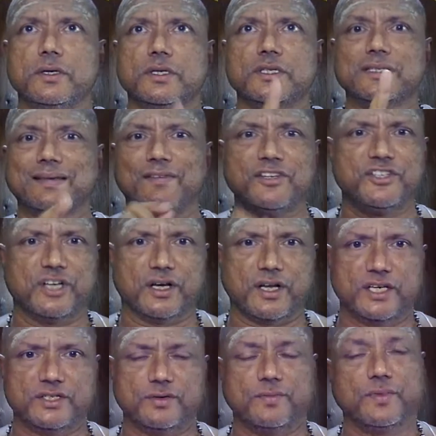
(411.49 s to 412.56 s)
7
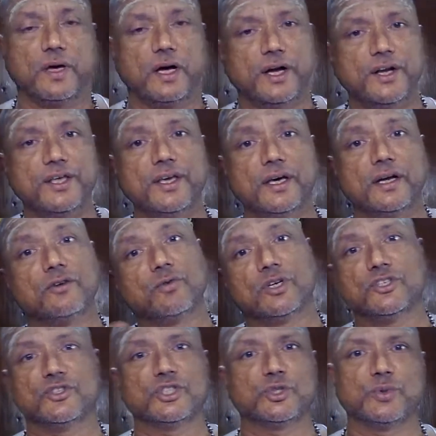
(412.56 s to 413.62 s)
chakras, and here it
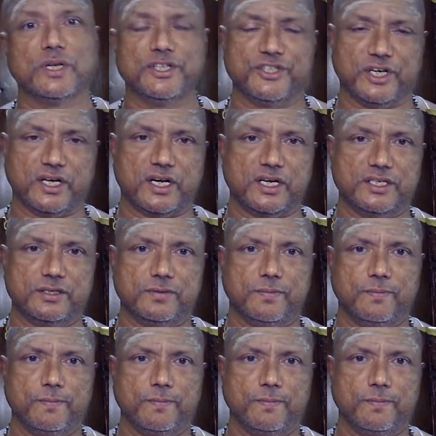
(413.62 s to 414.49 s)
was 12 chakras.